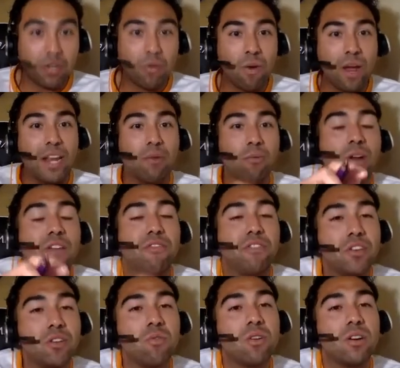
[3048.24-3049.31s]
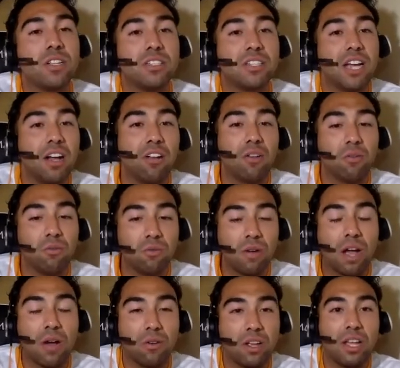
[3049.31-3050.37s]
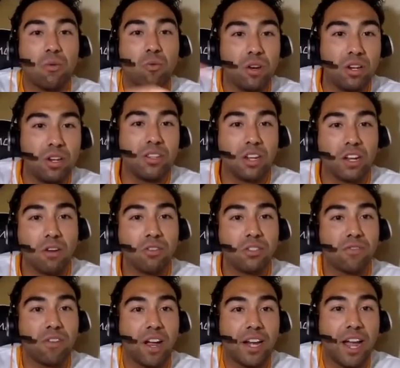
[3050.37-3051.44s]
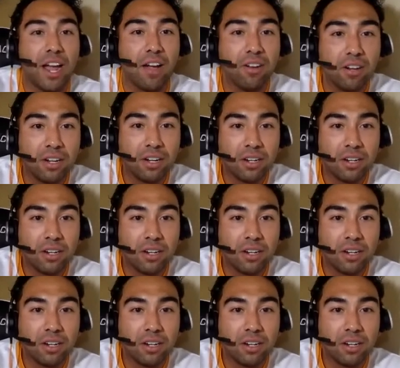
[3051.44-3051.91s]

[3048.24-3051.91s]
So wait, if you were to tell, would the ghost find out?